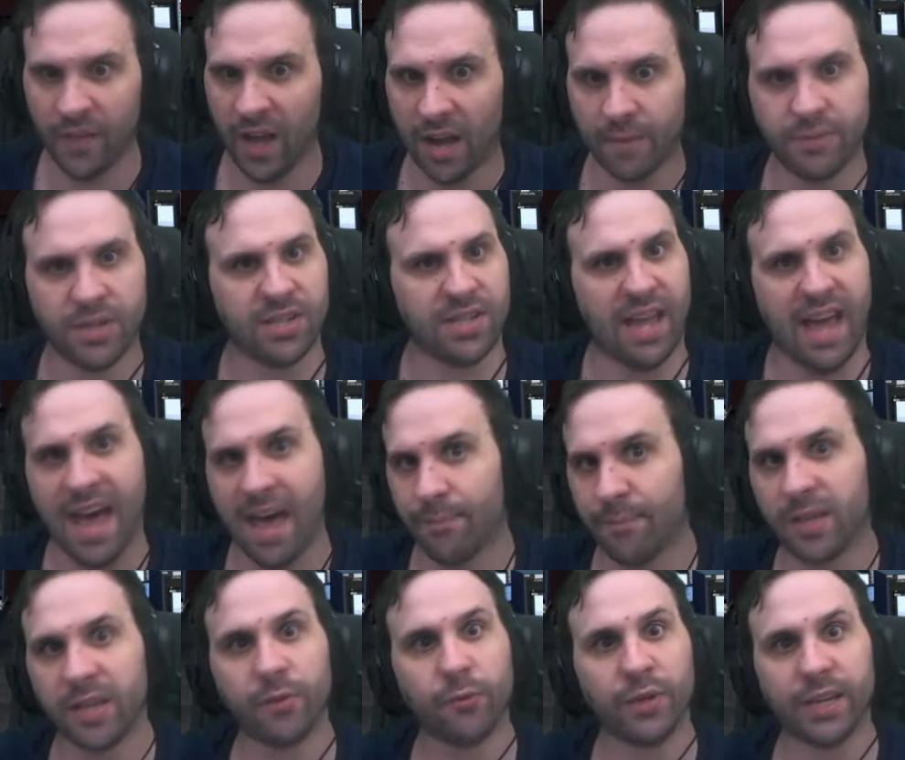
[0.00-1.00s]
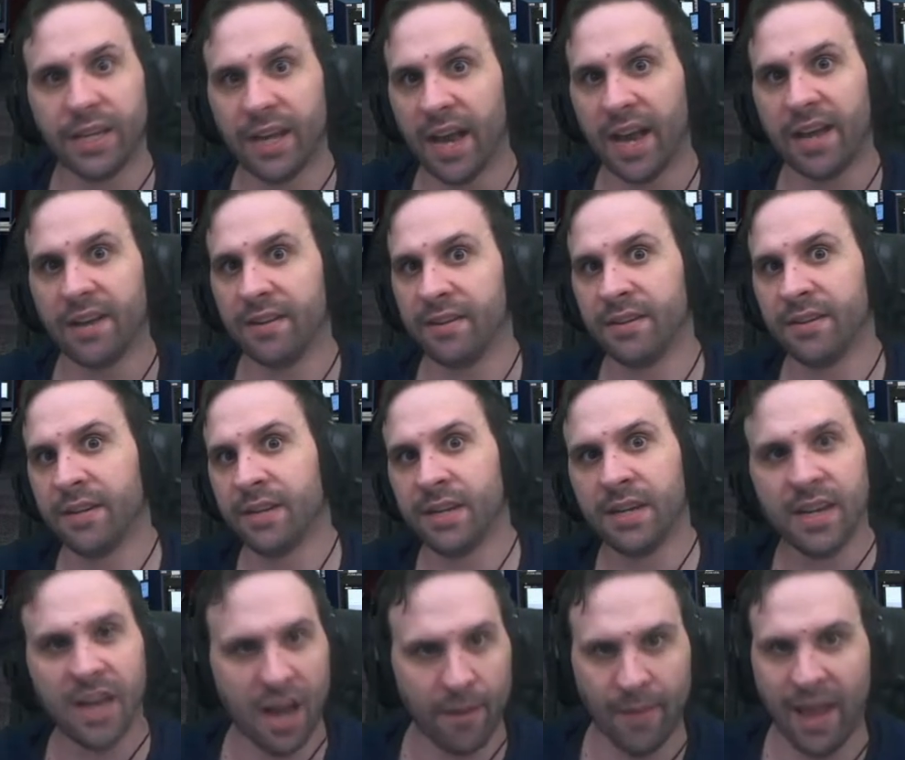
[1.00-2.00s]
I'm just happy we got...
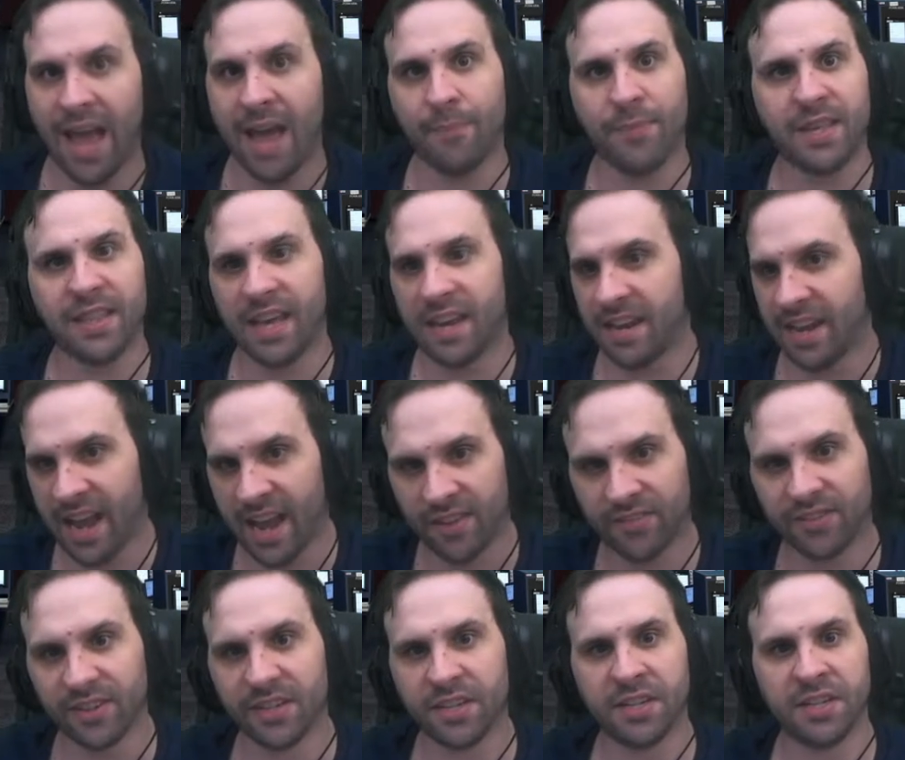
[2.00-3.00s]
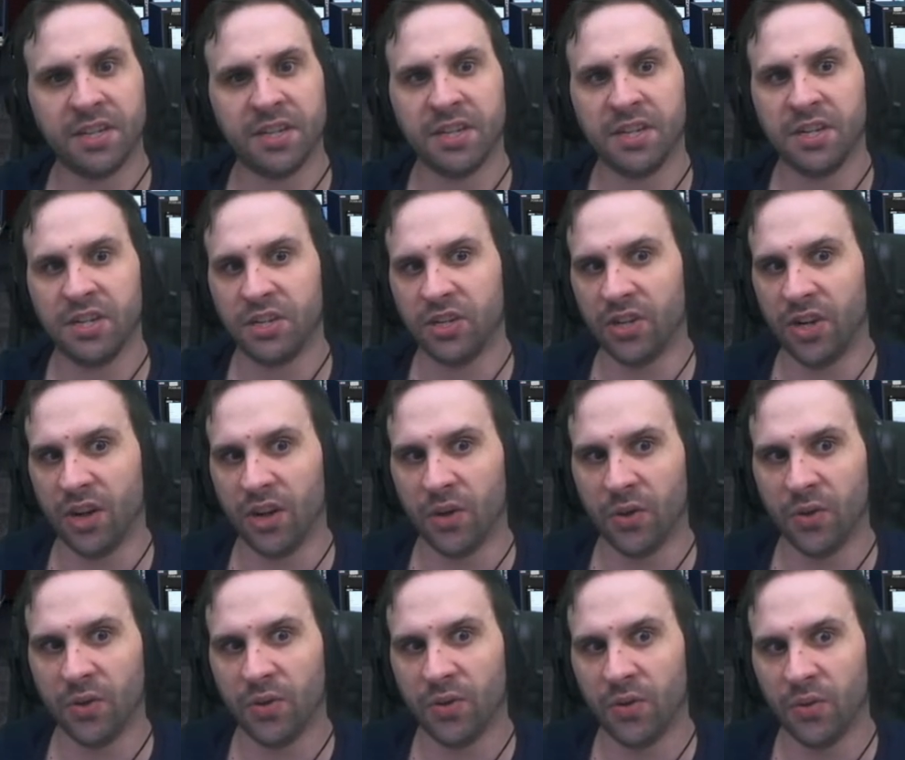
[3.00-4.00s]
I'm happy that NASA, you
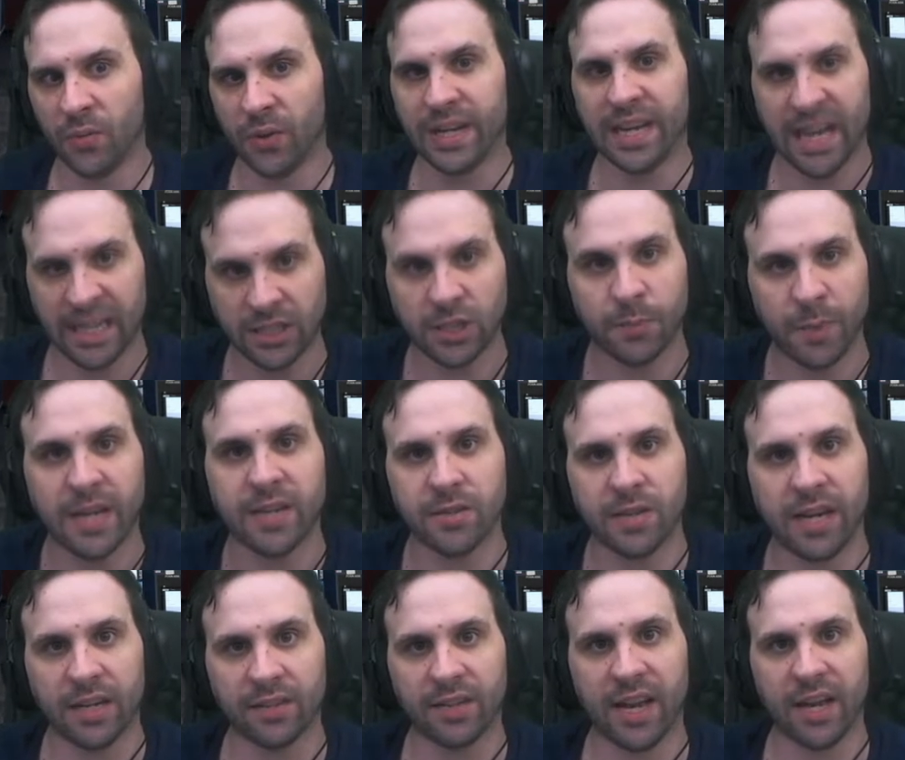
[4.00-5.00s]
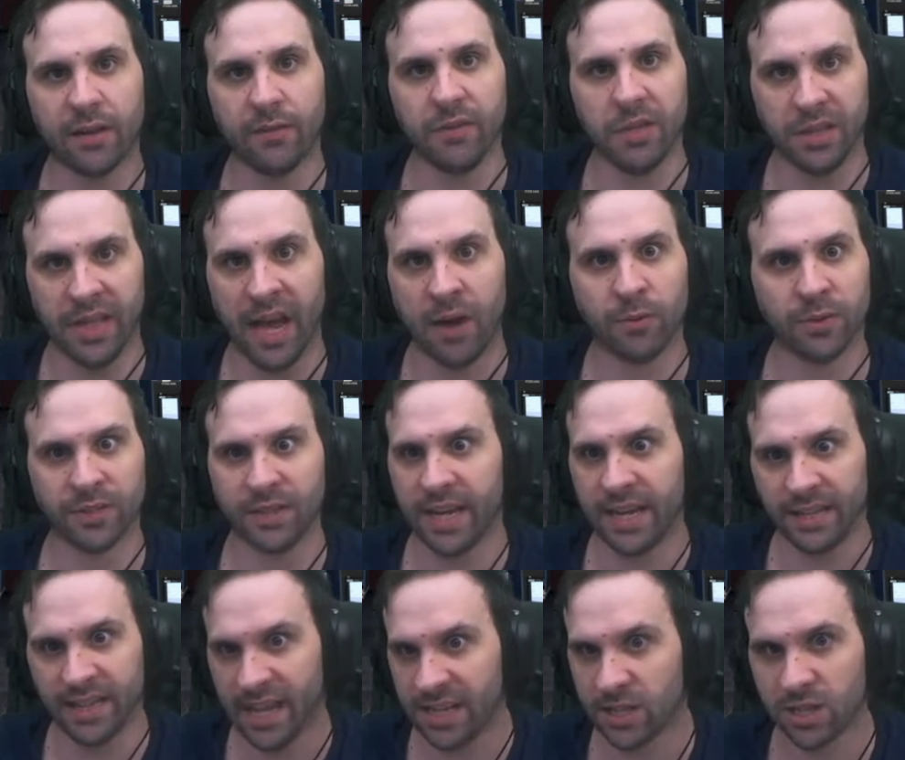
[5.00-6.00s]
know, we got SpaceX out of it. That was
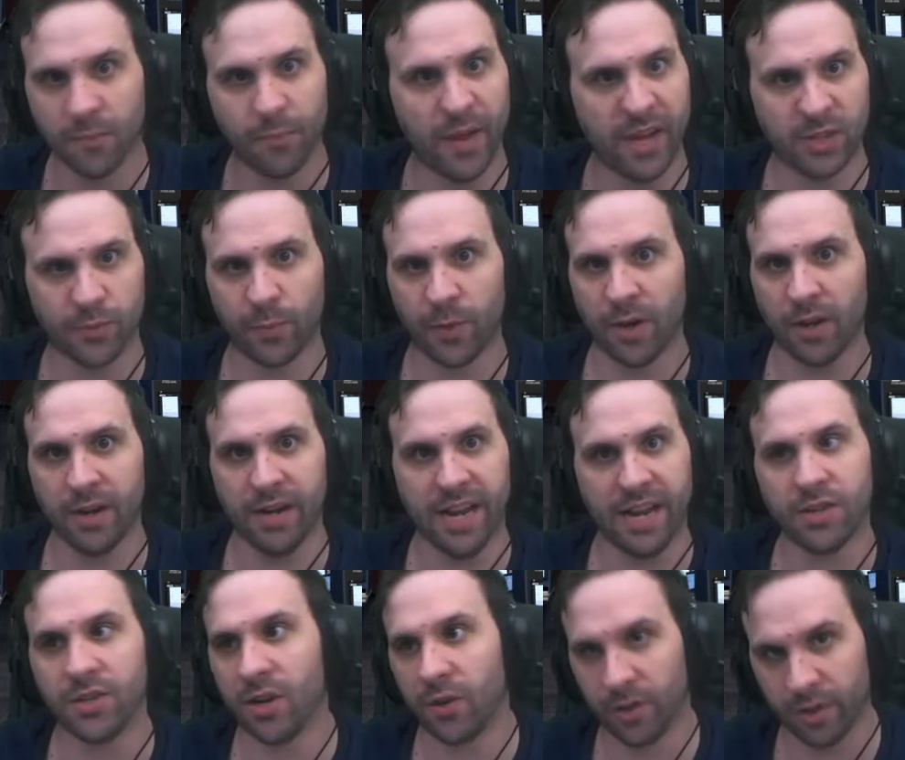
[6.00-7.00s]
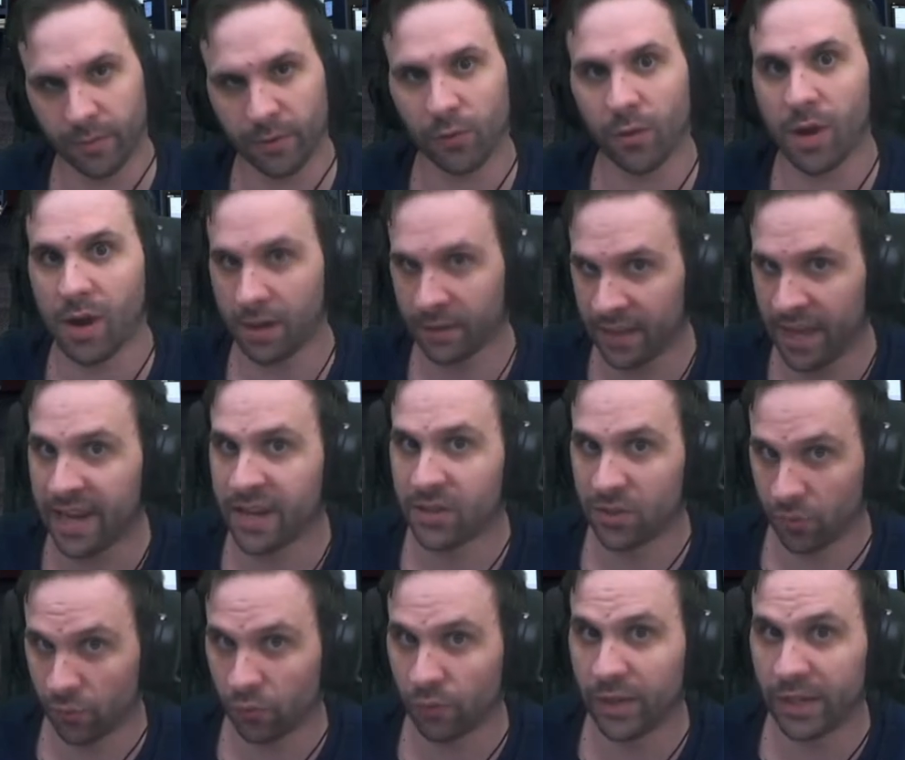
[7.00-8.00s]
like, that's the best part. And don't get me wrong, that is
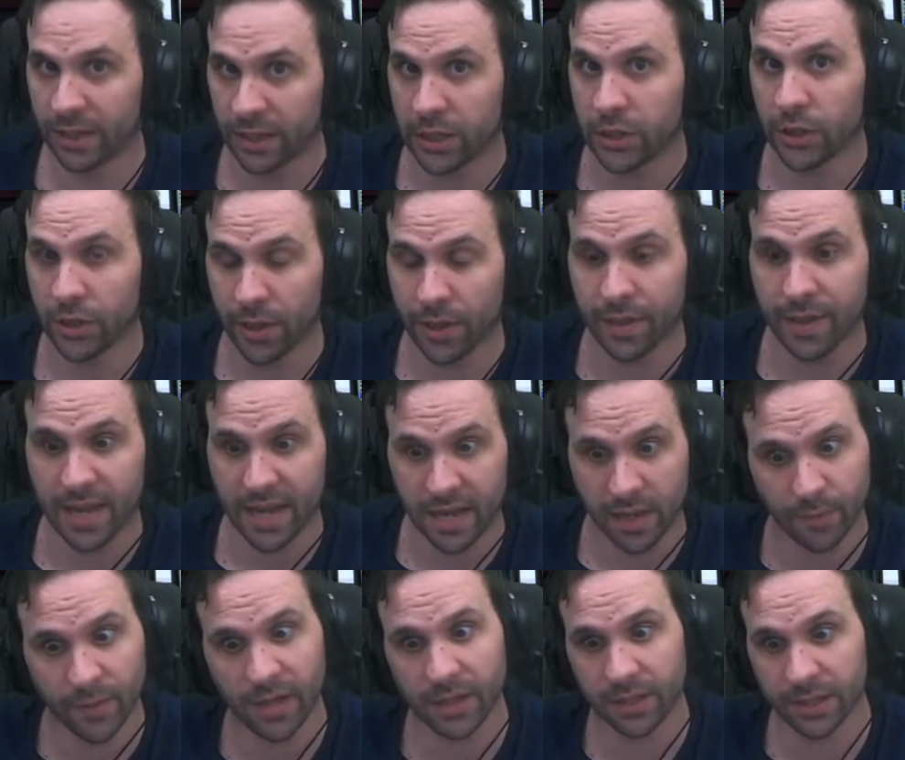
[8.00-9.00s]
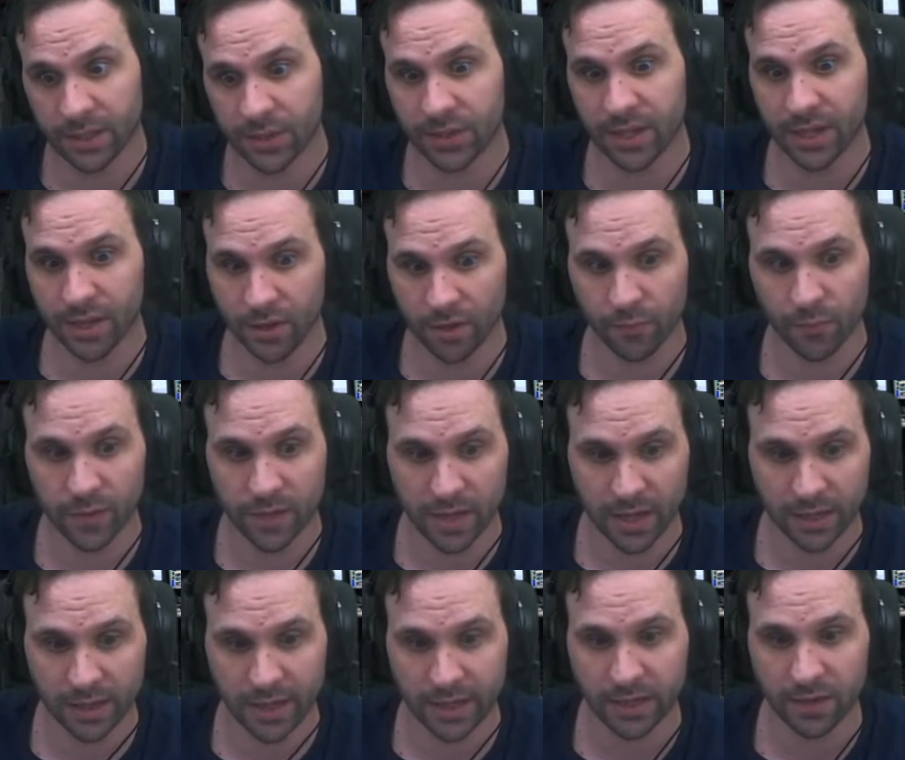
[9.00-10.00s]
a really good thing. I'm not going to sit here and
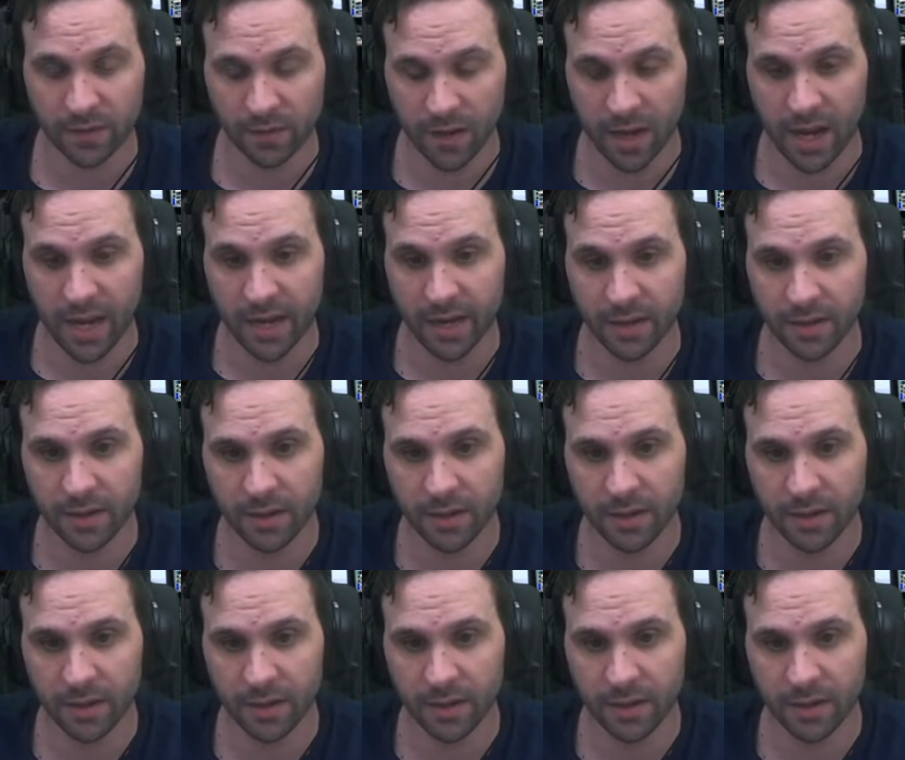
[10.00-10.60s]
pretend like it's not.